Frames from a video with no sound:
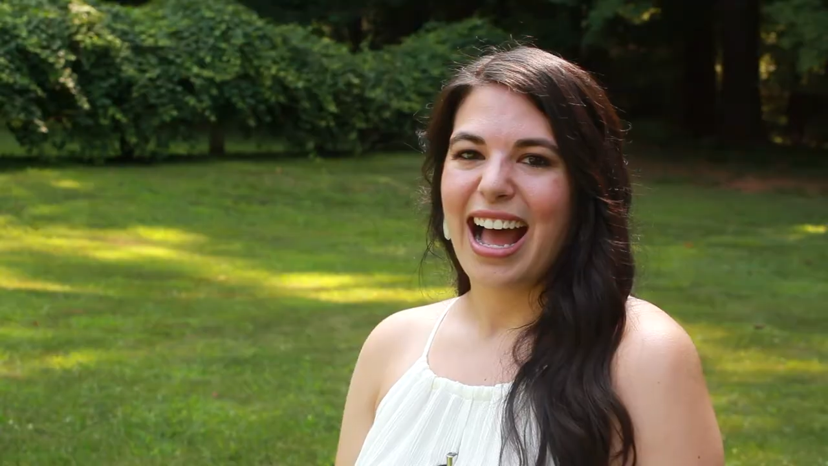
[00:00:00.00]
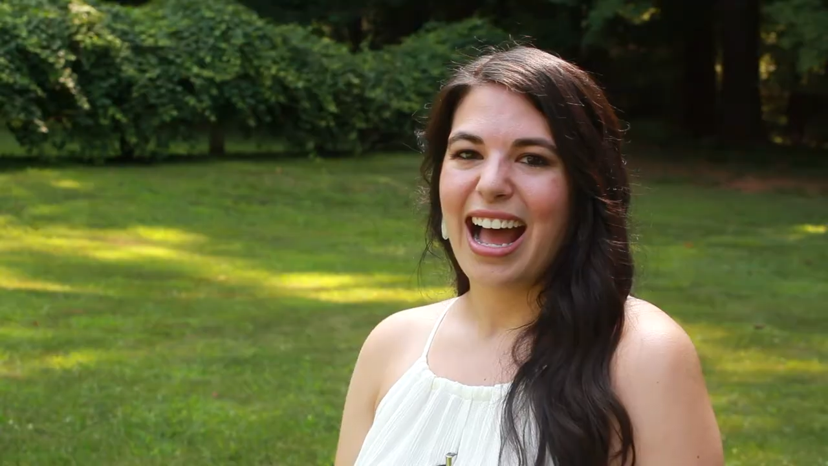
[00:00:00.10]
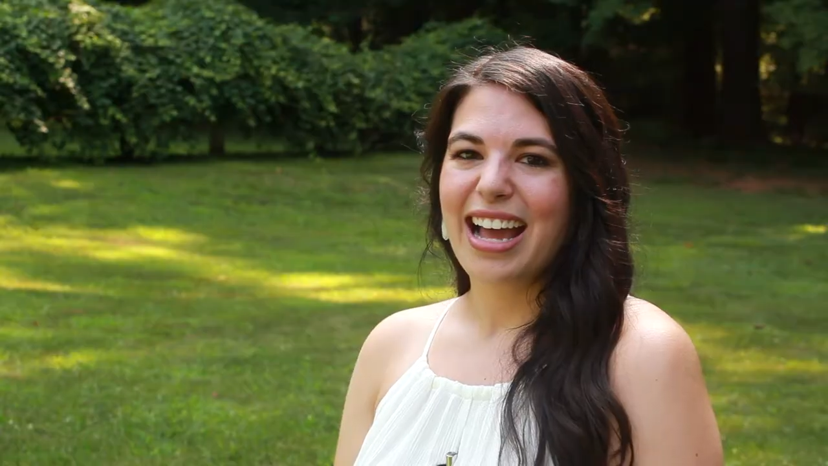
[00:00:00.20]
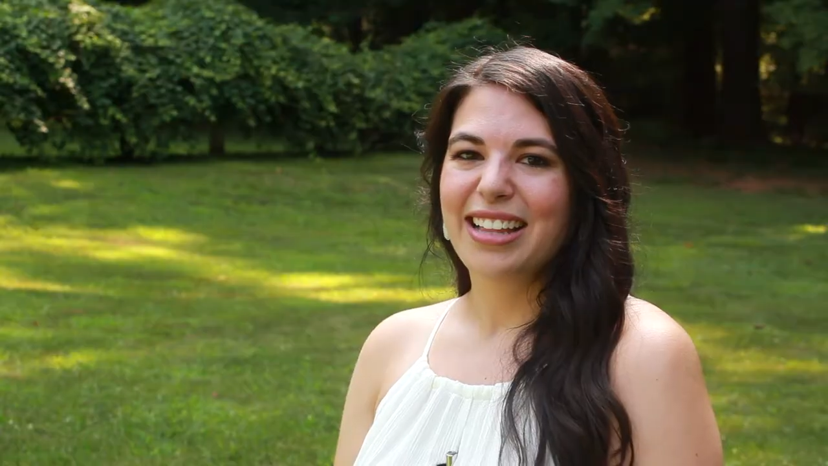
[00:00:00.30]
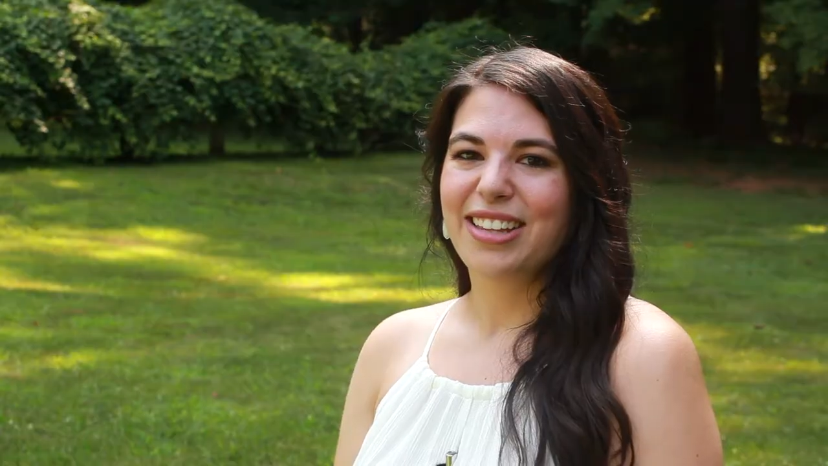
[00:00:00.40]

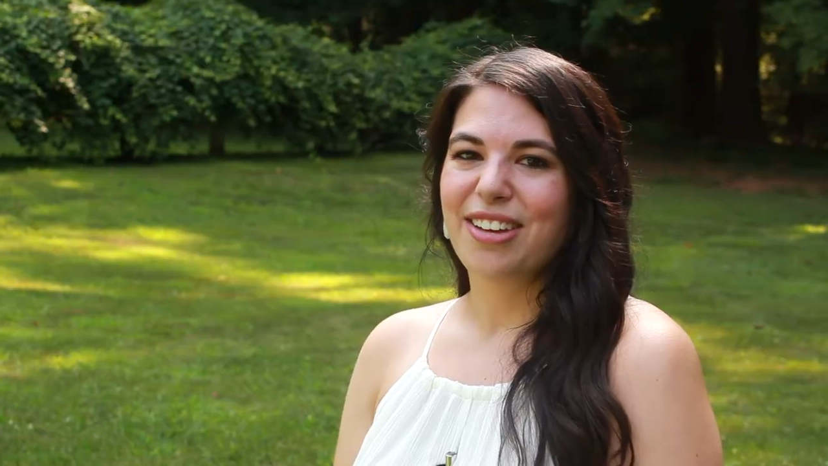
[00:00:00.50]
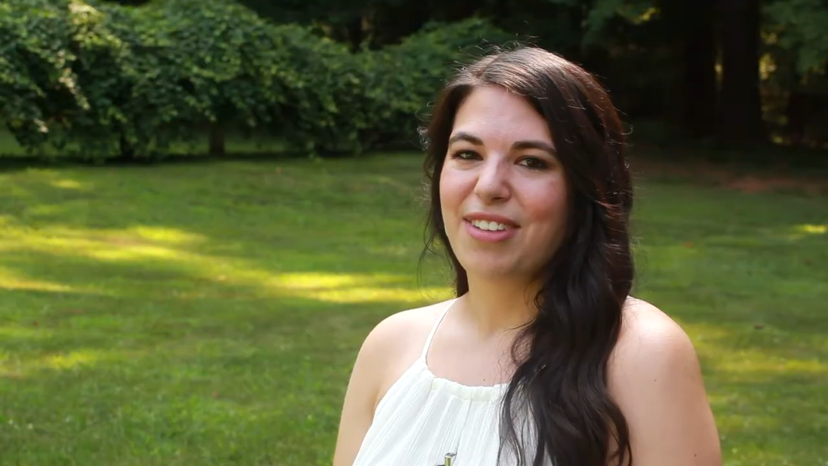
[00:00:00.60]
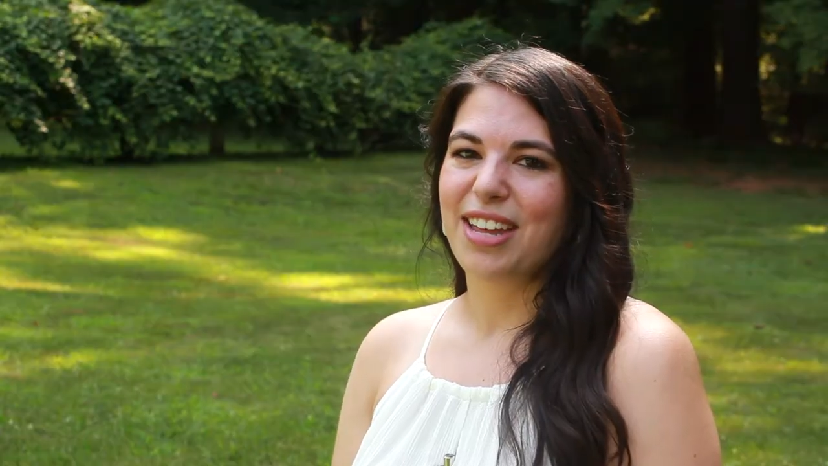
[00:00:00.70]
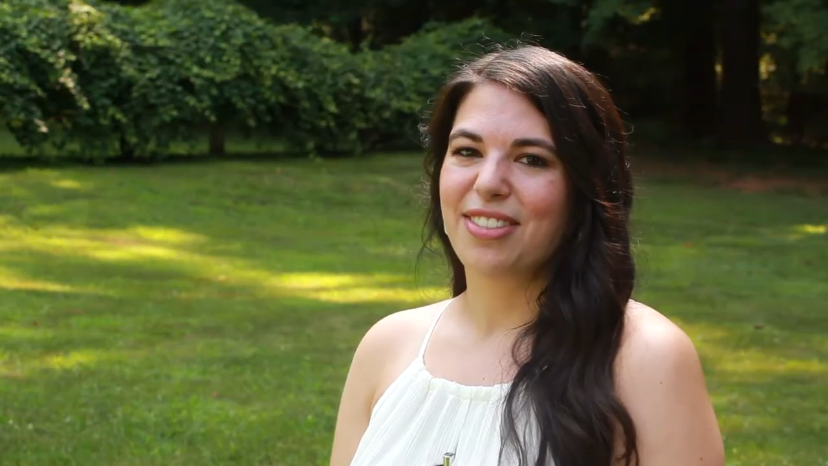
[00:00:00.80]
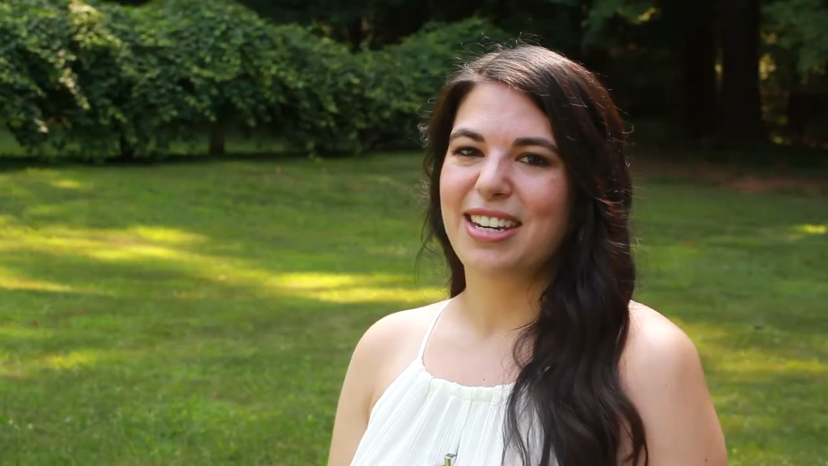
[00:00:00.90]
I love
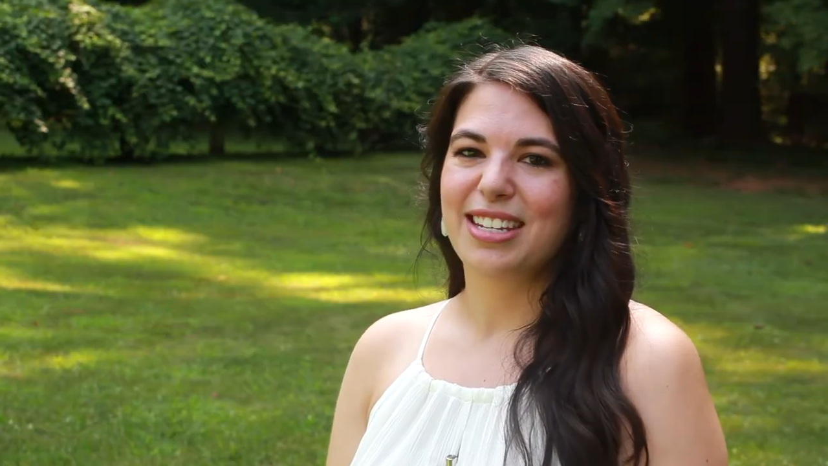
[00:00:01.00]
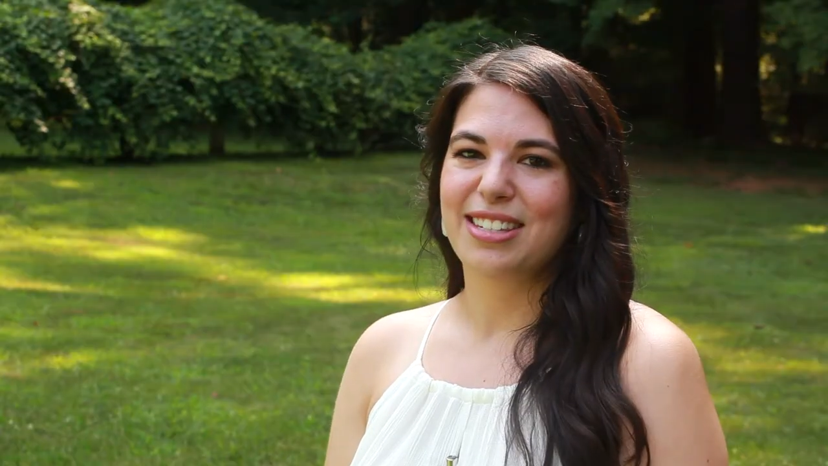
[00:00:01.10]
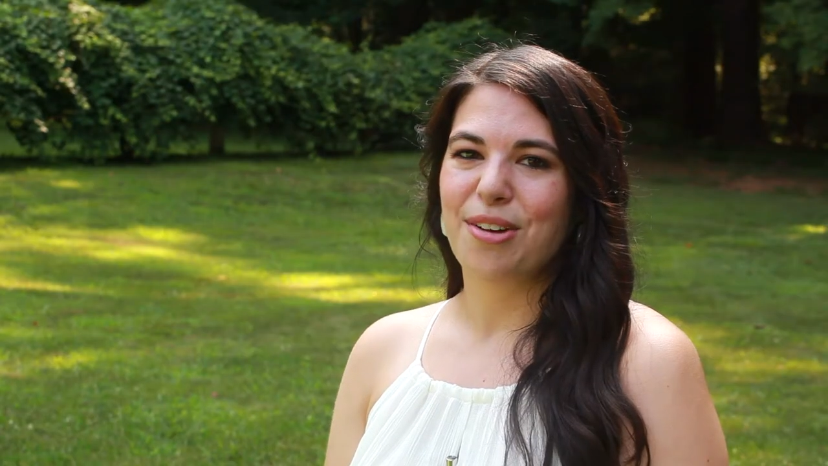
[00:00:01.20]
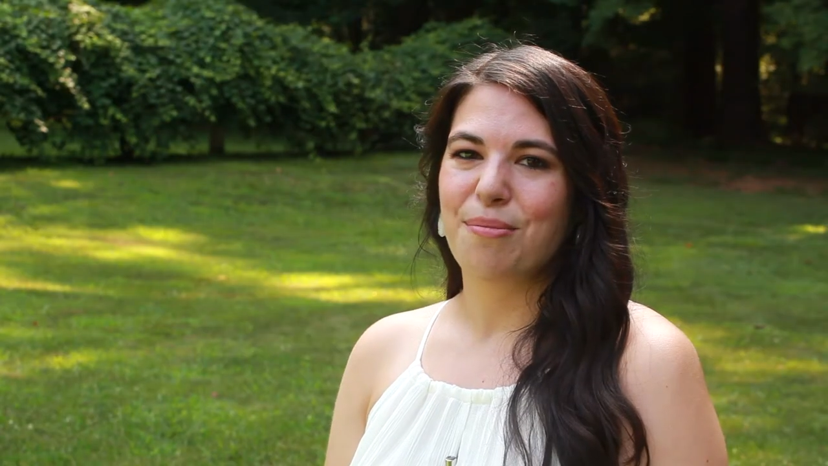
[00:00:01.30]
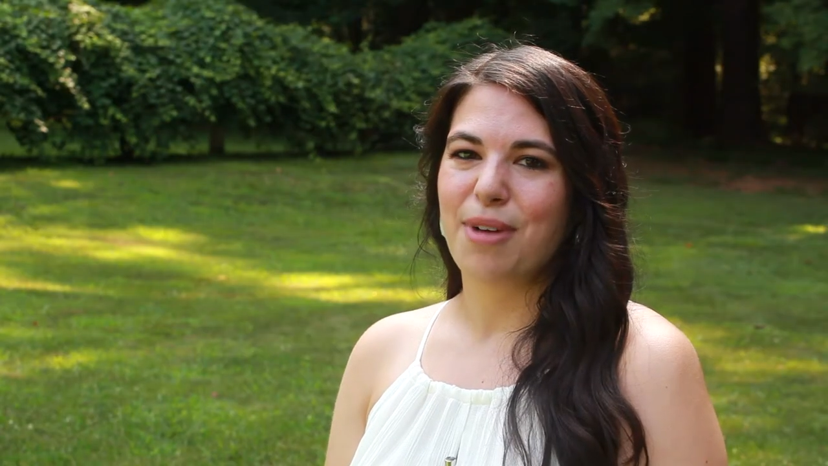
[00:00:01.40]
Anthony
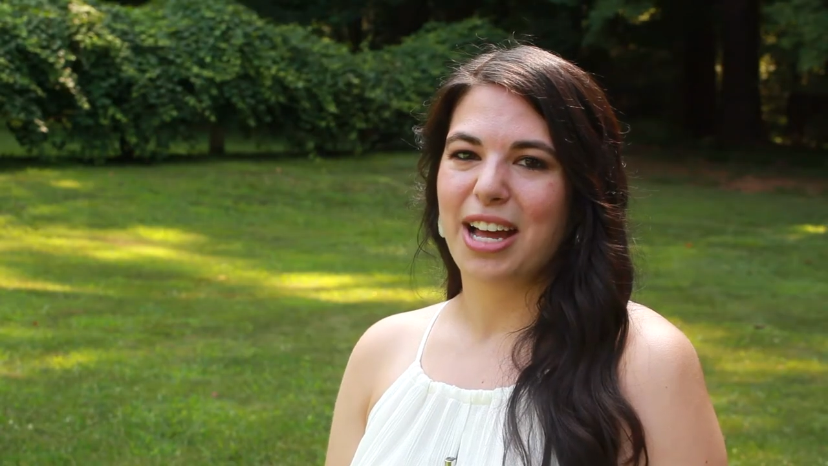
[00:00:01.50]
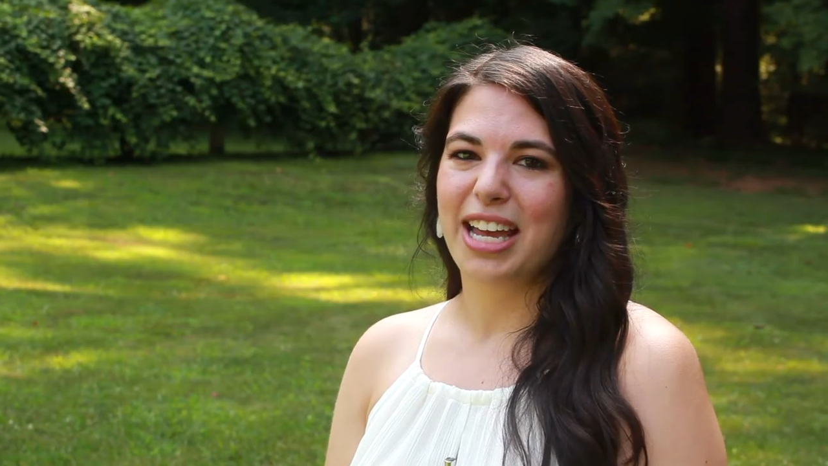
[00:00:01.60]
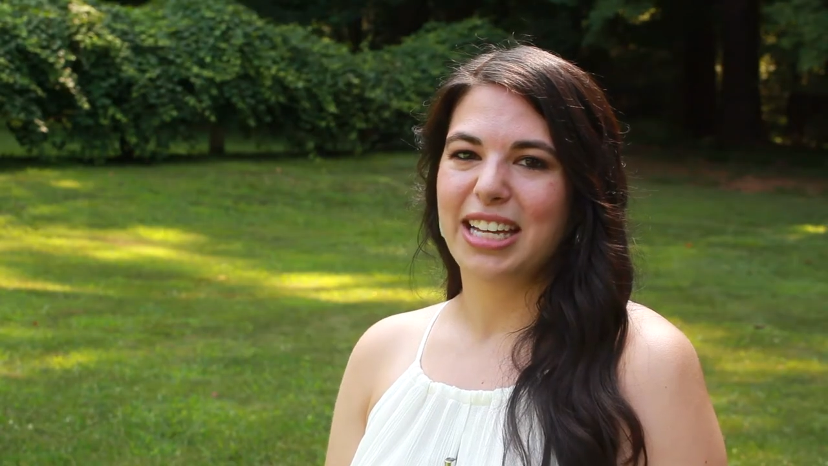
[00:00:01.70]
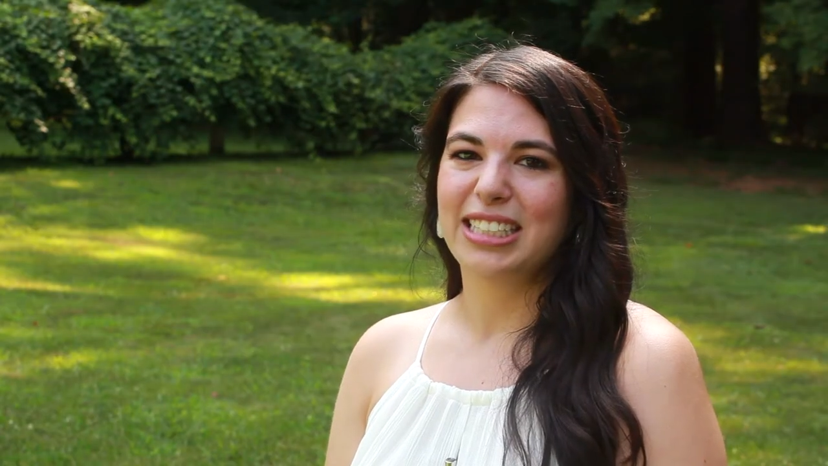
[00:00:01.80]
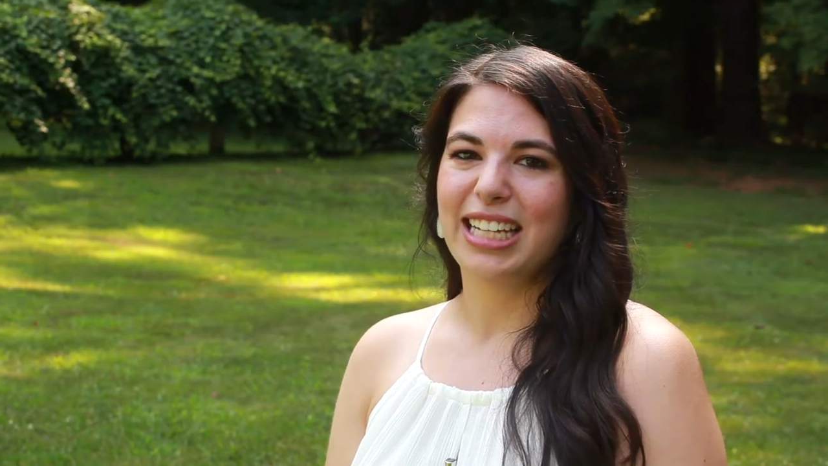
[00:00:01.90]
so much,